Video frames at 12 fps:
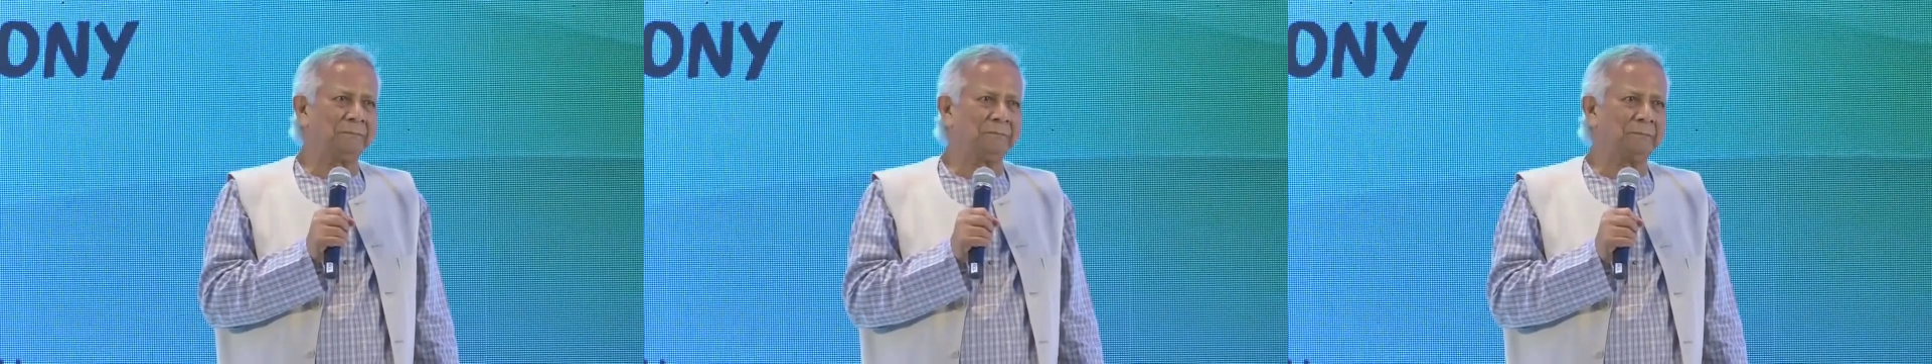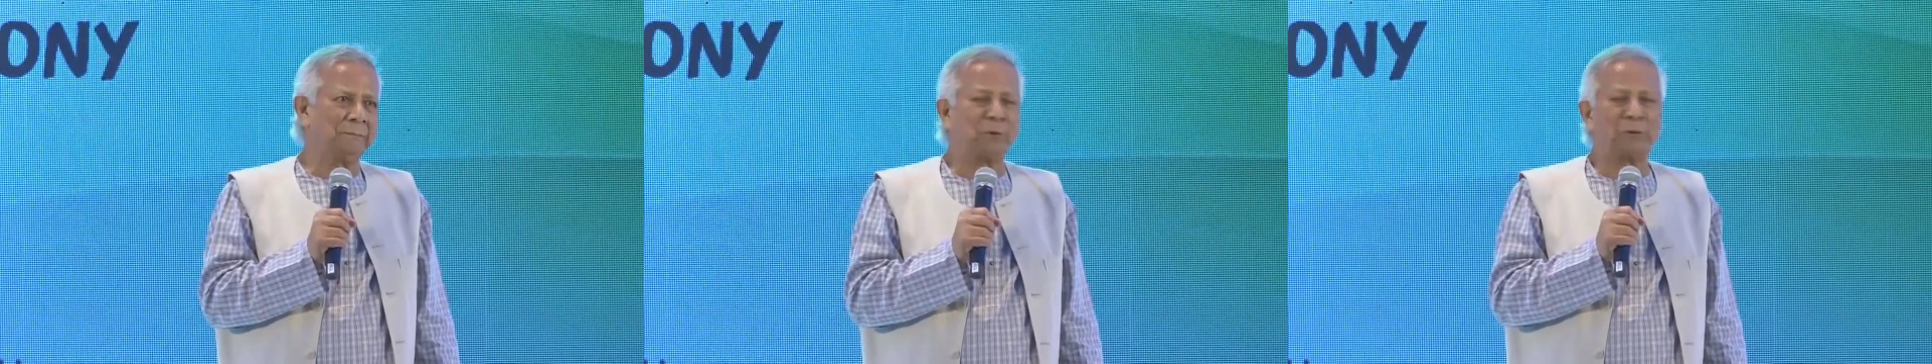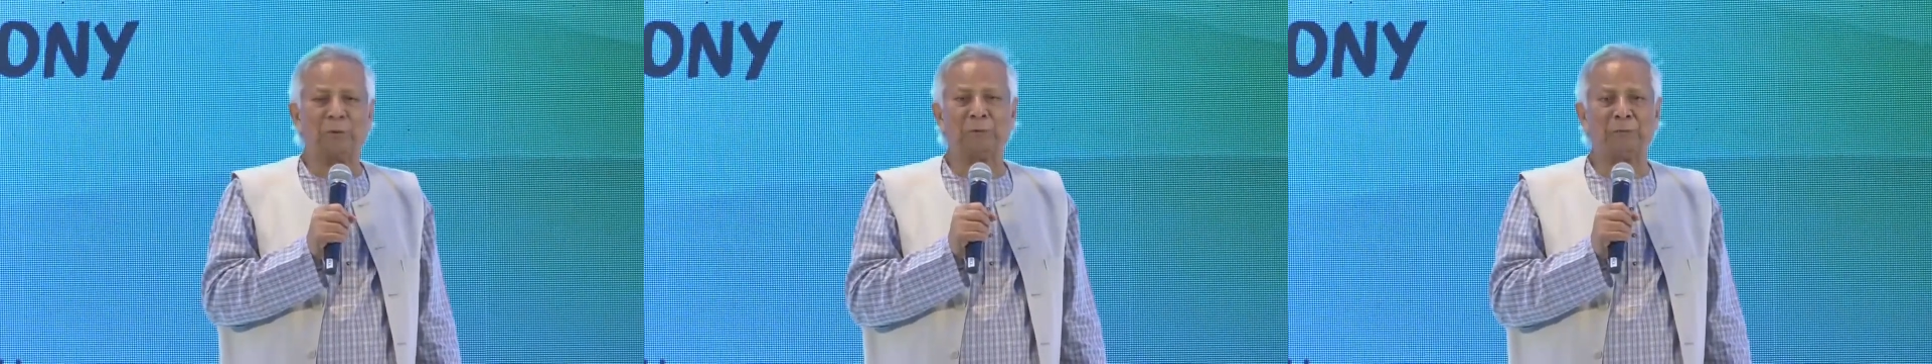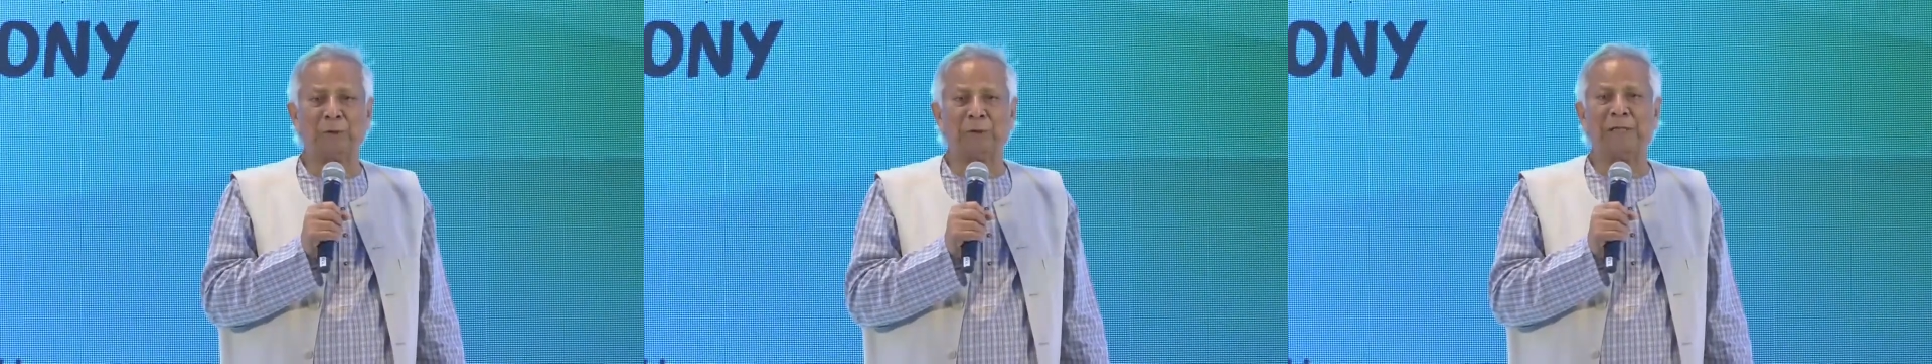So
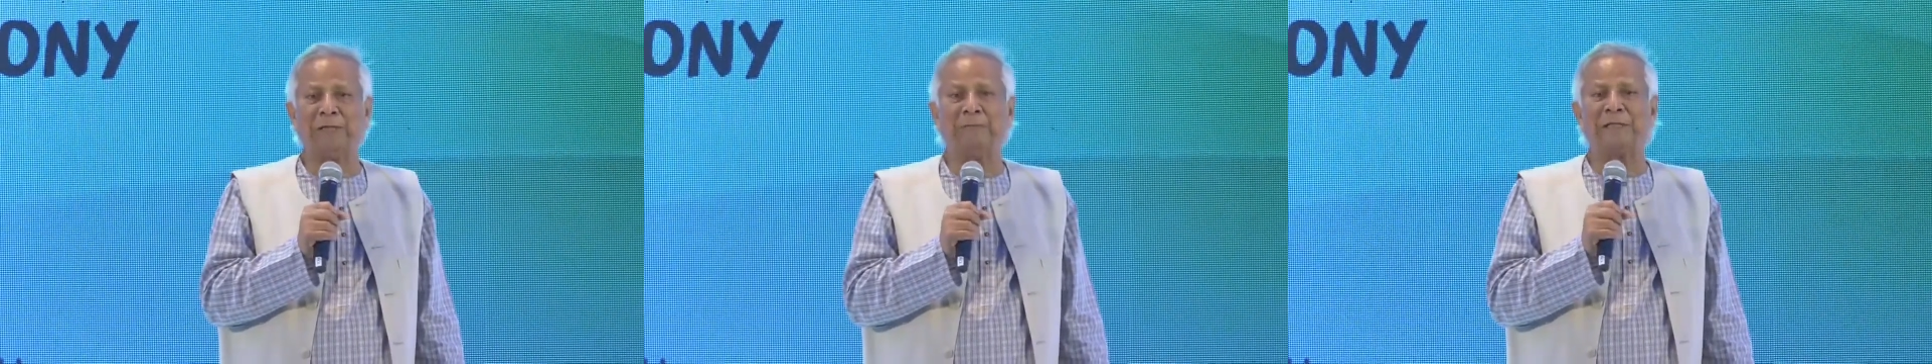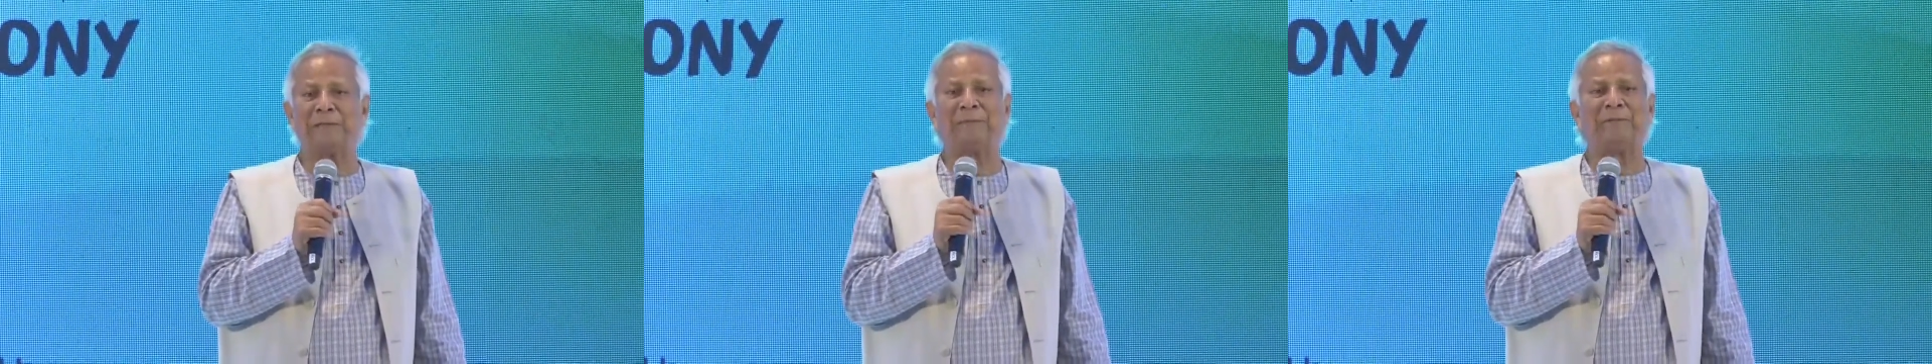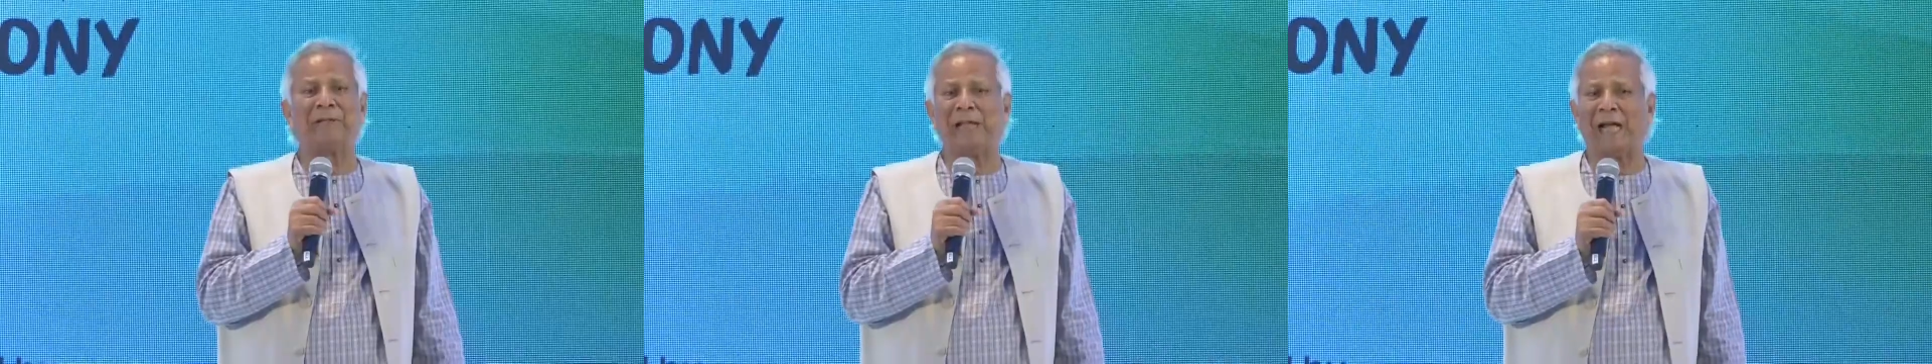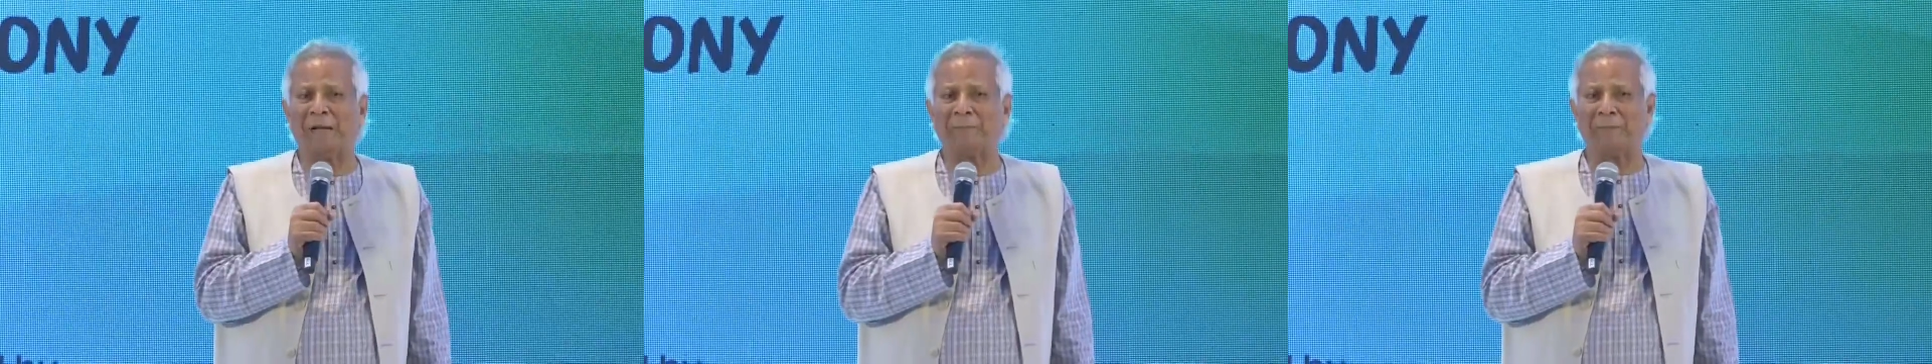today it makes me very
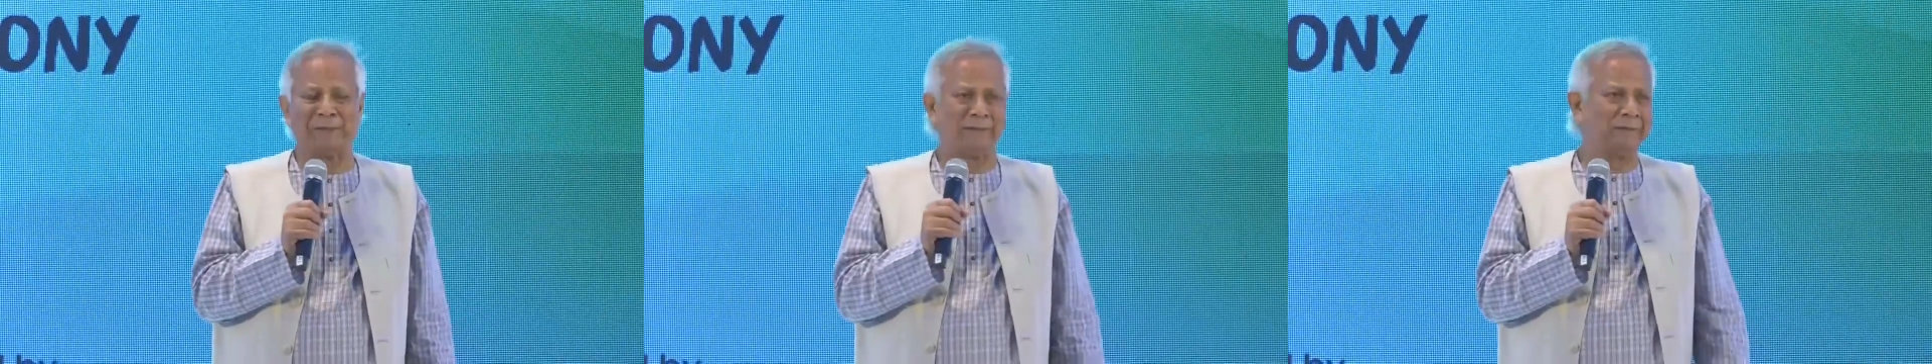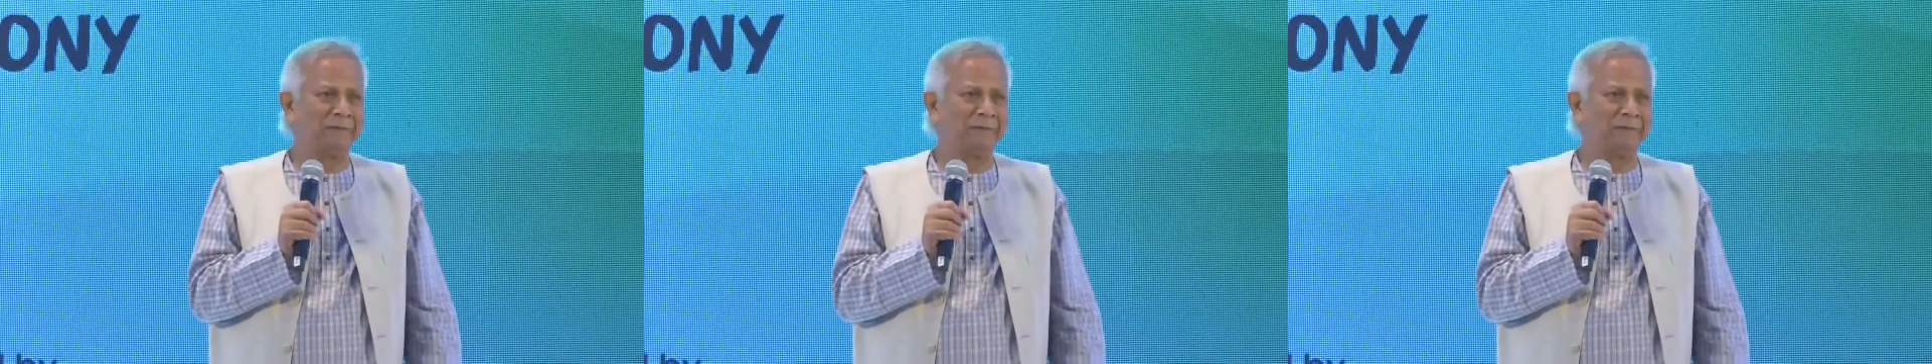happy